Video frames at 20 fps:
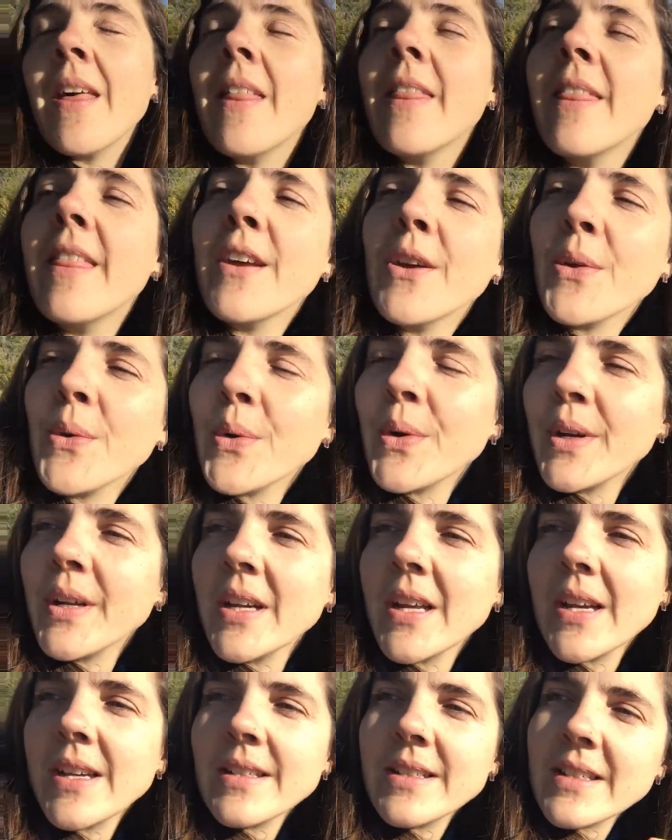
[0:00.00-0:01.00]
They're
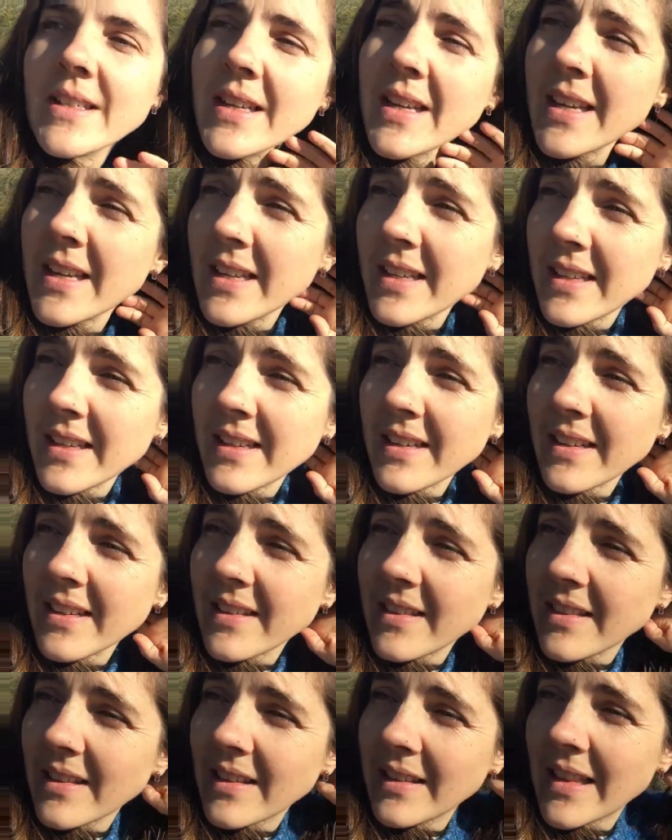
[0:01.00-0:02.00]
organizing it.
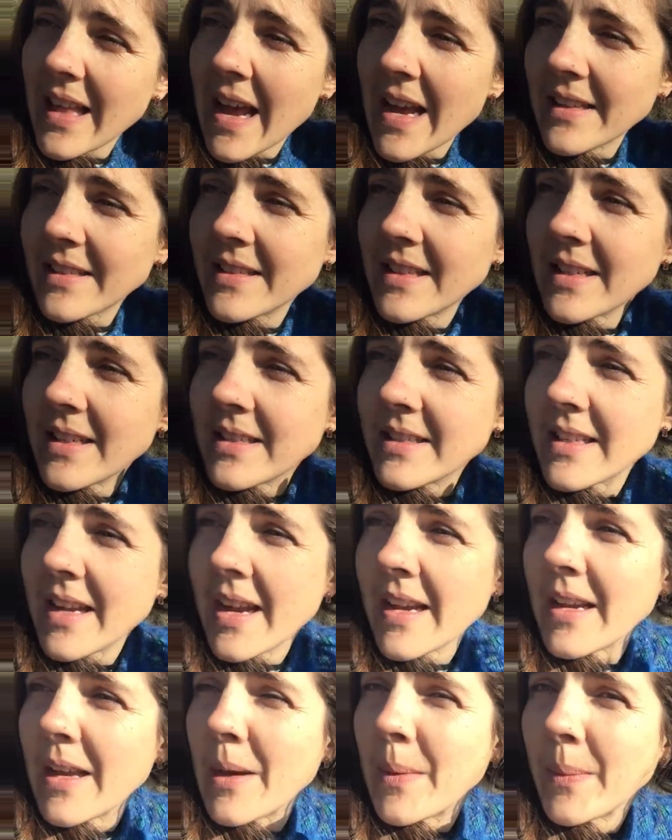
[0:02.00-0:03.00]
The last day to
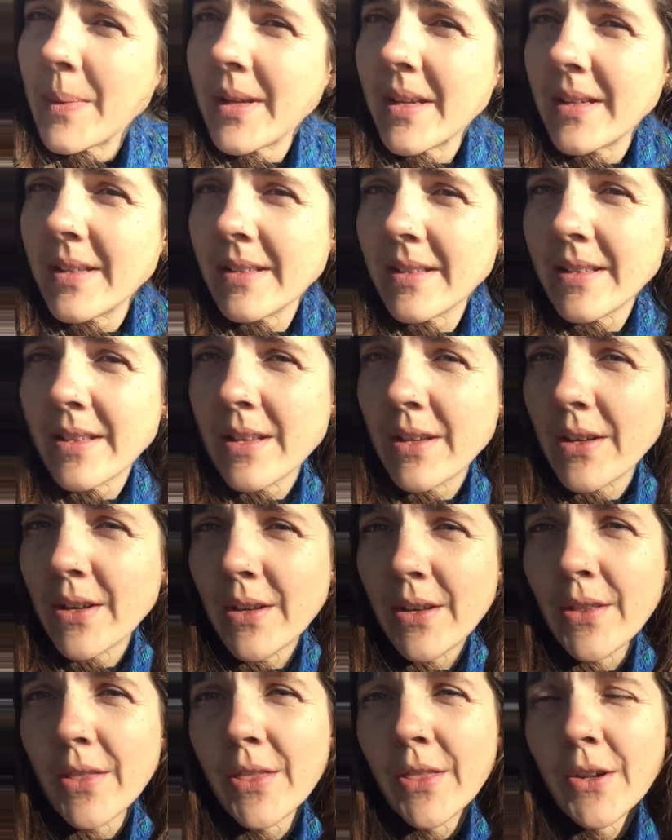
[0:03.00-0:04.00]
sign up is
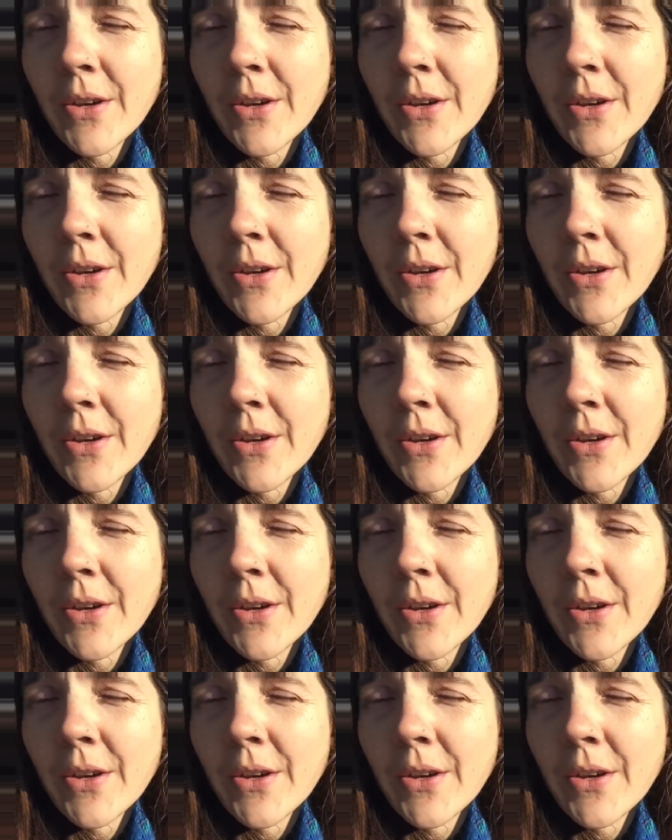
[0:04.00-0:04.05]
the